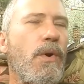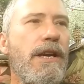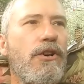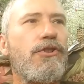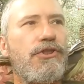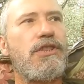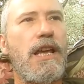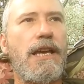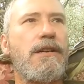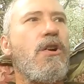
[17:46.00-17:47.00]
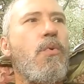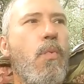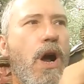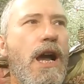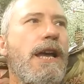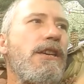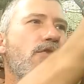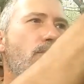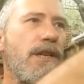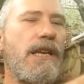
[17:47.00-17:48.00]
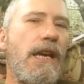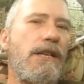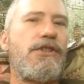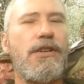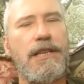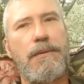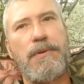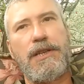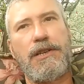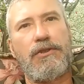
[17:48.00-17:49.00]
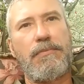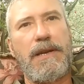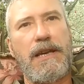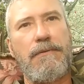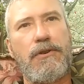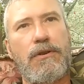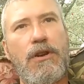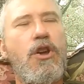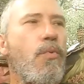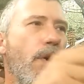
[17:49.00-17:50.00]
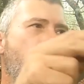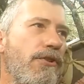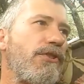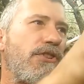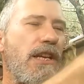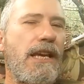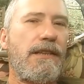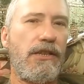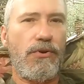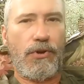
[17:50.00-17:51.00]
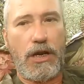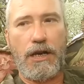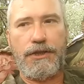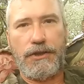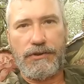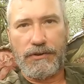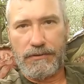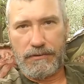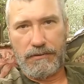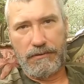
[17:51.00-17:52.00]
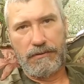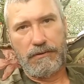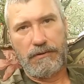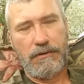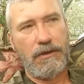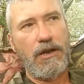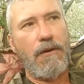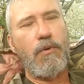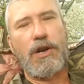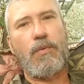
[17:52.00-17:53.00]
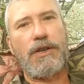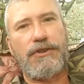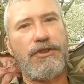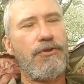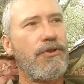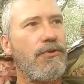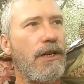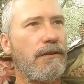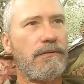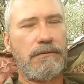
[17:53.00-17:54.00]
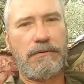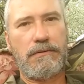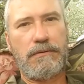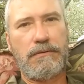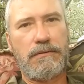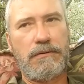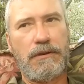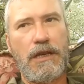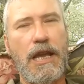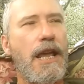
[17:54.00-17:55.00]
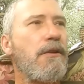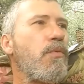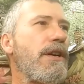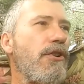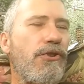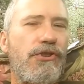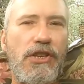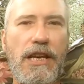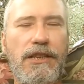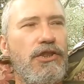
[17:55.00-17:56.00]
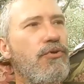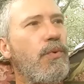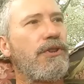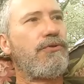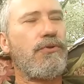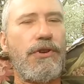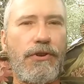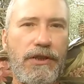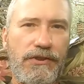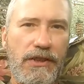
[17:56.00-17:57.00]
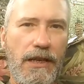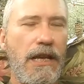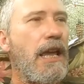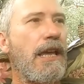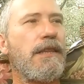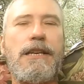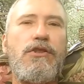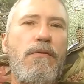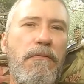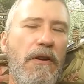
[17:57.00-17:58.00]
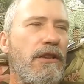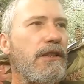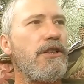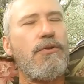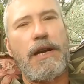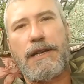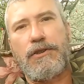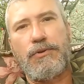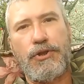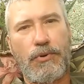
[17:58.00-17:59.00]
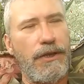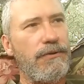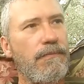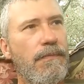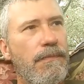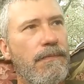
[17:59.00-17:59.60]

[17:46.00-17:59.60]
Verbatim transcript: We understand why you engaged in that particular behavior. We understand that you're conscious of what it was that you're doing. And we understand that you withdrew your consent and that you felt that you had no choice.